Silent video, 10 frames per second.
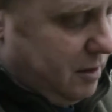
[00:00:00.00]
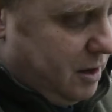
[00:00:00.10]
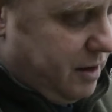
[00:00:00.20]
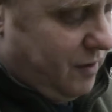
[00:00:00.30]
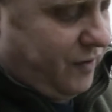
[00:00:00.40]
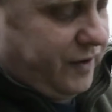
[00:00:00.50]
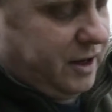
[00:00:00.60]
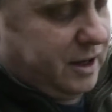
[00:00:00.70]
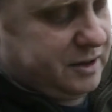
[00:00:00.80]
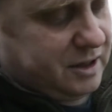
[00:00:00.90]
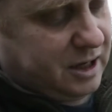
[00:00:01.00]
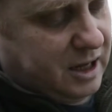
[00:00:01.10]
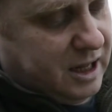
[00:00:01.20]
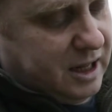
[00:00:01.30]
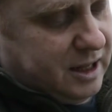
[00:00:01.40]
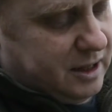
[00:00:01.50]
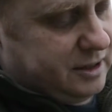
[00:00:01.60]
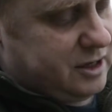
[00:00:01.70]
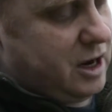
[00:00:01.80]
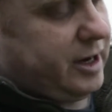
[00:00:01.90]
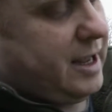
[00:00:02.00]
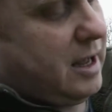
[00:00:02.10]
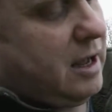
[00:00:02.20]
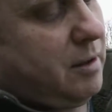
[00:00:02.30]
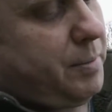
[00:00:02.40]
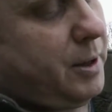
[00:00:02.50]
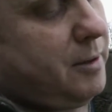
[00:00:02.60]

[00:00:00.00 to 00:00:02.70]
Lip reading: nose first, snug it up